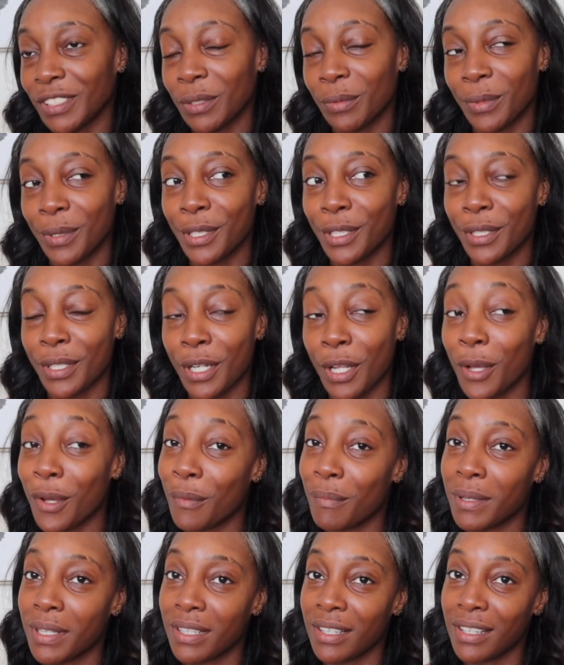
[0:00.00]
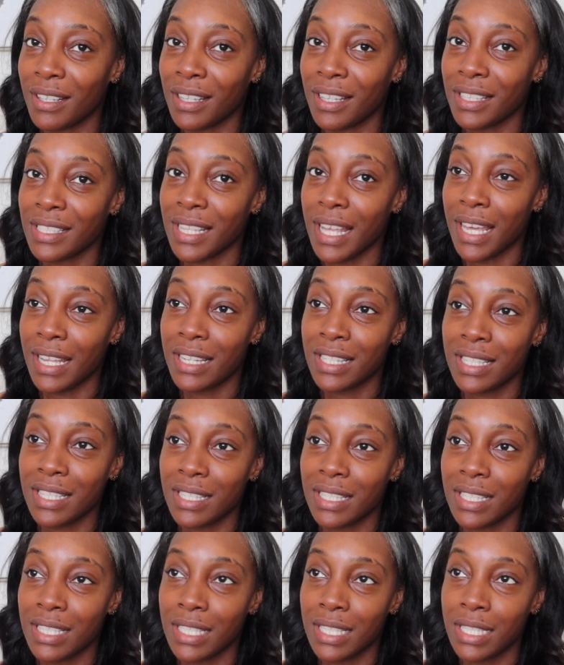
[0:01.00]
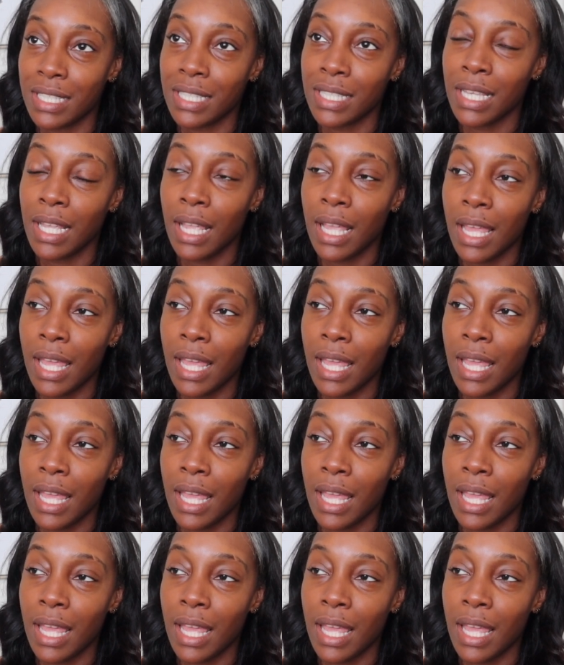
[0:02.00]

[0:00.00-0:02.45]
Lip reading: we're just gonna hope because honestly,